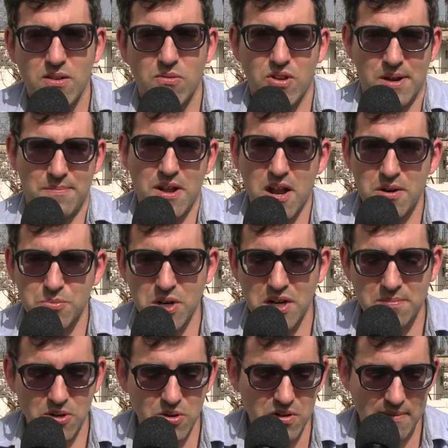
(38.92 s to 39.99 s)
when I'm not in
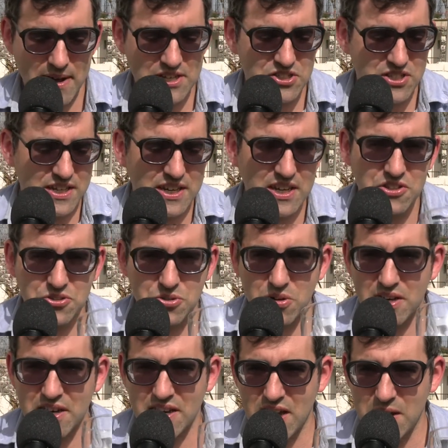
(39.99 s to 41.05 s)
work mode, when I'm actually
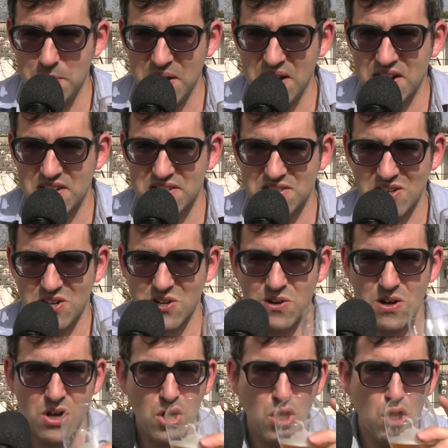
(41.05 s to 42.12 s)
enjoying a beer. So